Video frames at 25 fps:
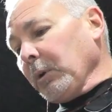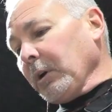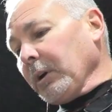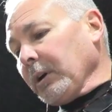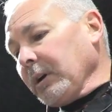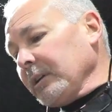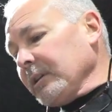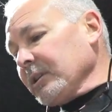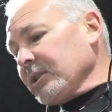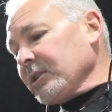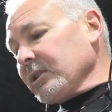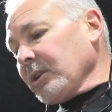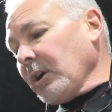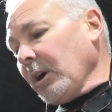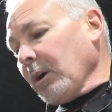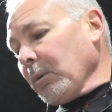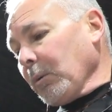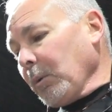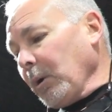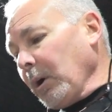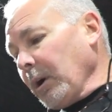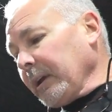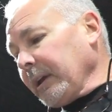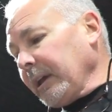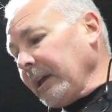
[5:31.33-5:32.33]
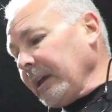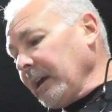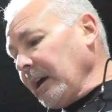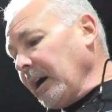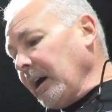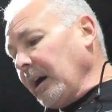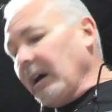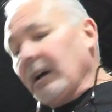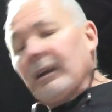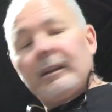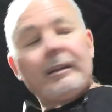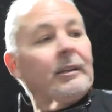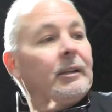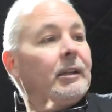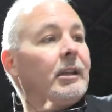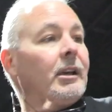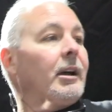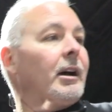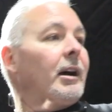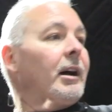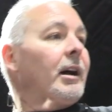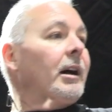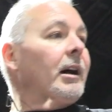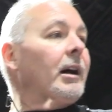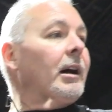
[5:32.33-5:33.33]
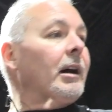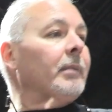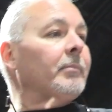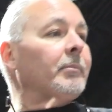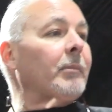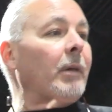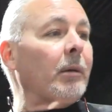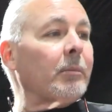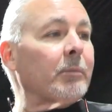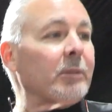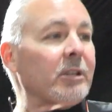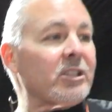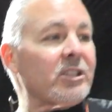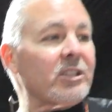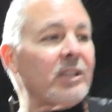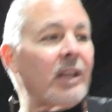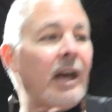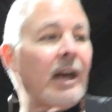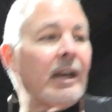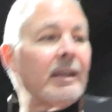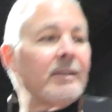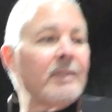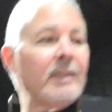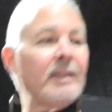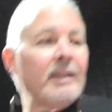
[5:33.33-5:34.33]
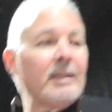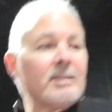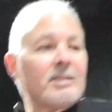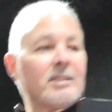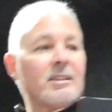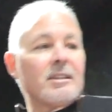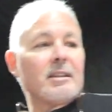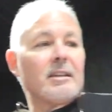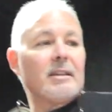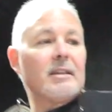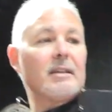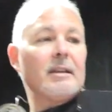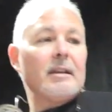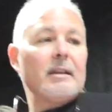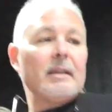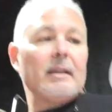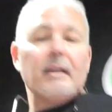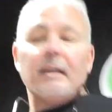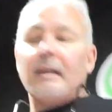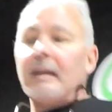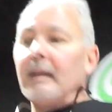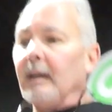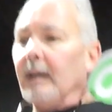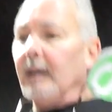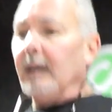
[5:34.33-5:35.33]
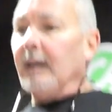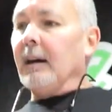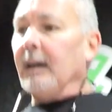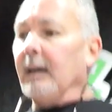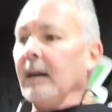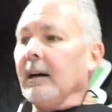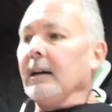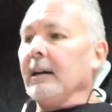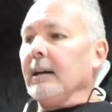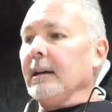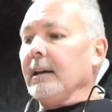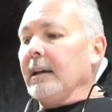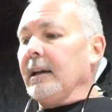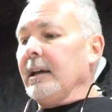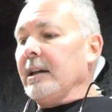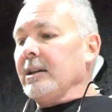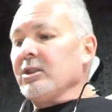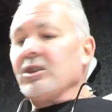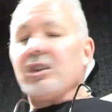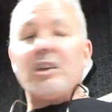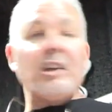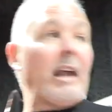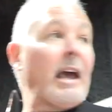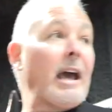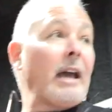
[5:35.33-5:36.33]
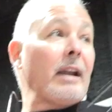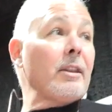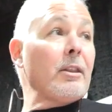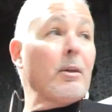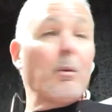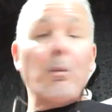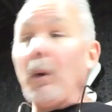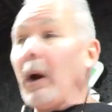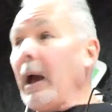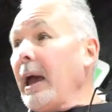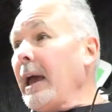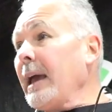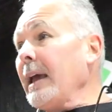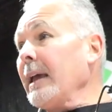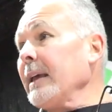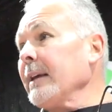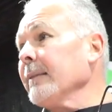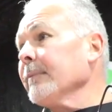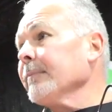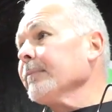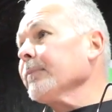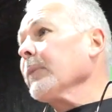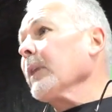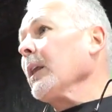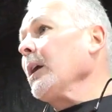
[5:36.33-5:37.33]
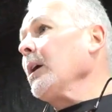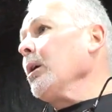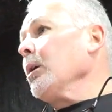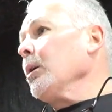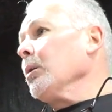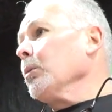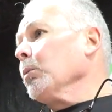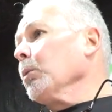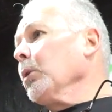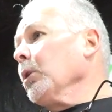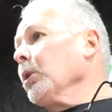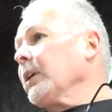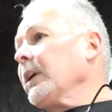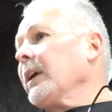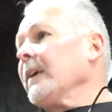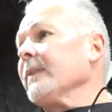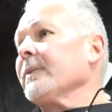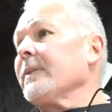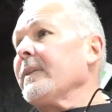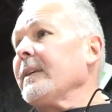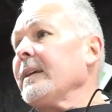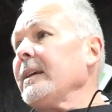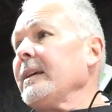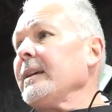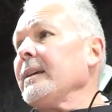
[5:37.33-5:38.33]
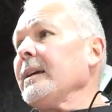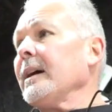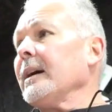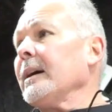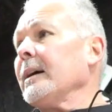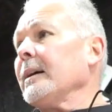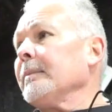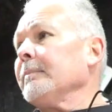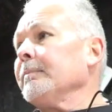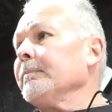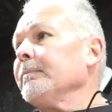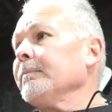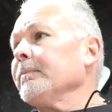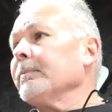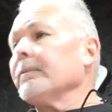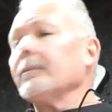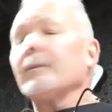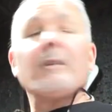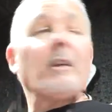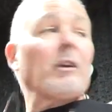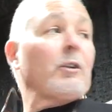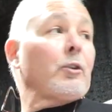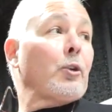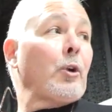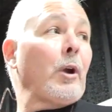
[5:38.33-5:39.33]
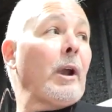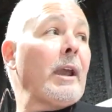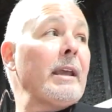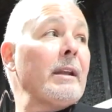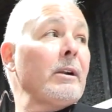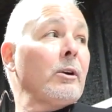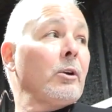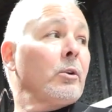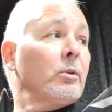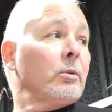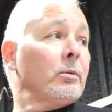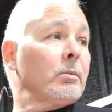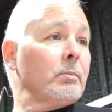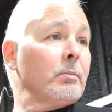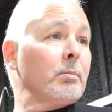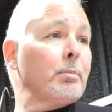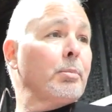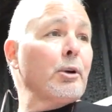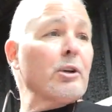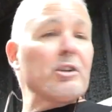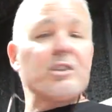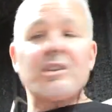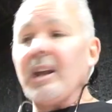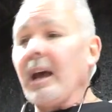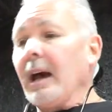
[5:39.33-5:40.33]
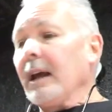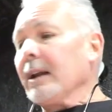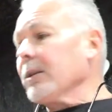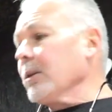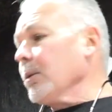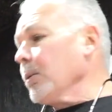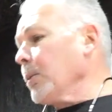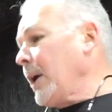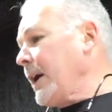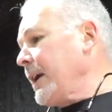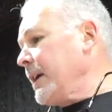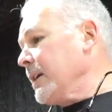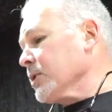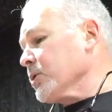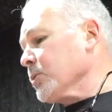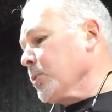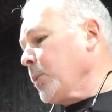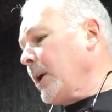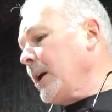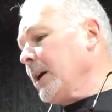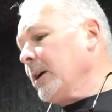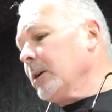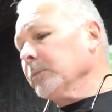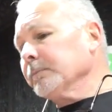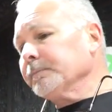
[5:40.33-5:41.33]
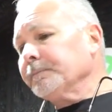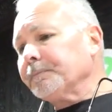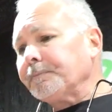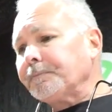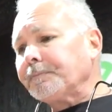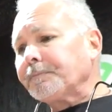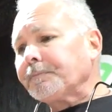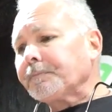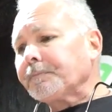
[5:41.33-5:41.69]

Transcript: We're going to start working on, I'm going to slide this engine out of the way. We'll get the cradle pushed out of the way as well.